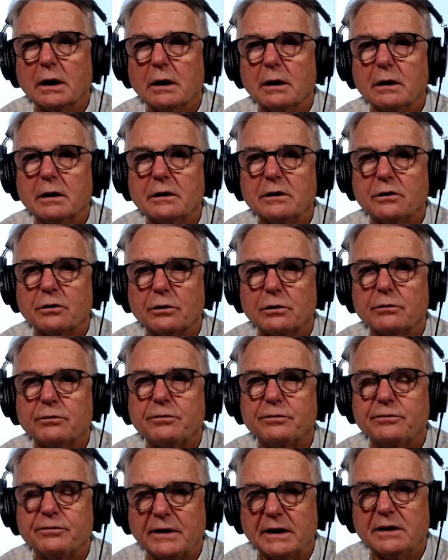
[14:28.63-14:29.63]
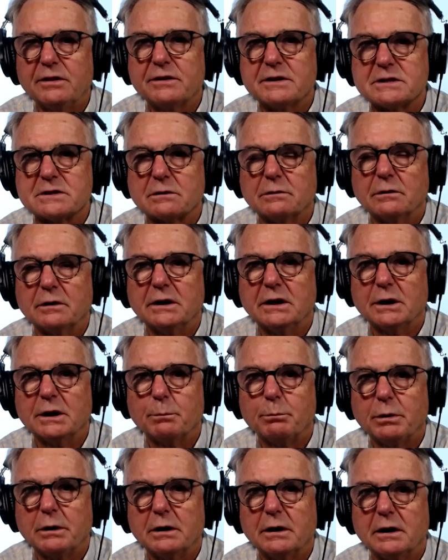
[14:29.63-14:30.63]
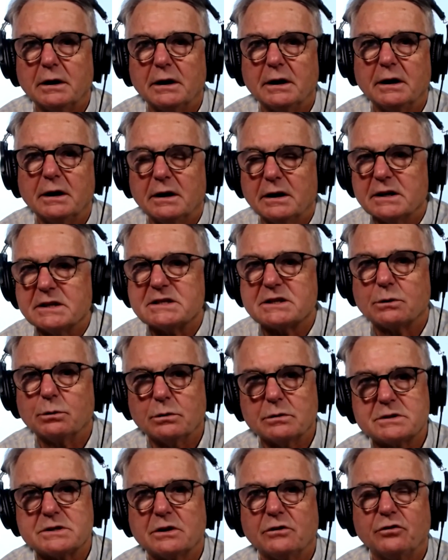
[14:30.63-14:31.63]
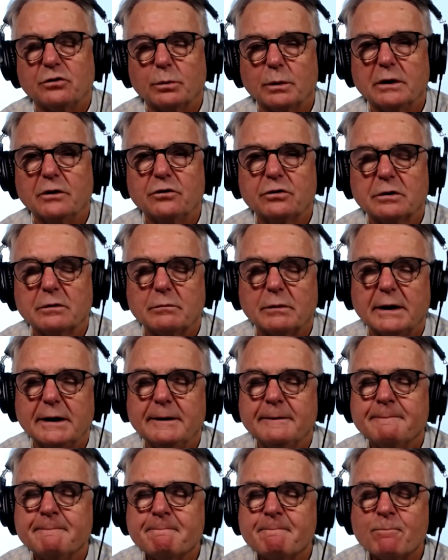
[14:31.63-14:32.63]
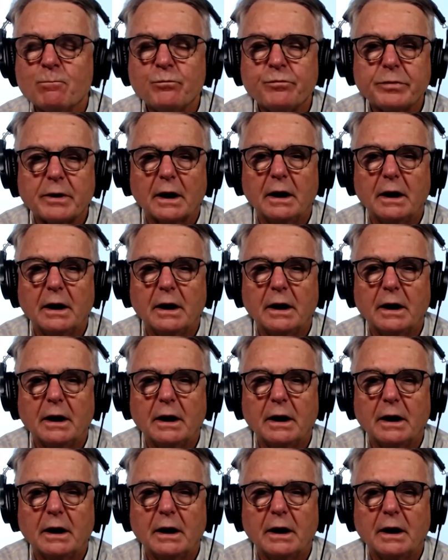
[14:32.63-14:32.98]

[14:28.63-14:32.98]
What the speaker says: your faith, certainly in a school situation, right? And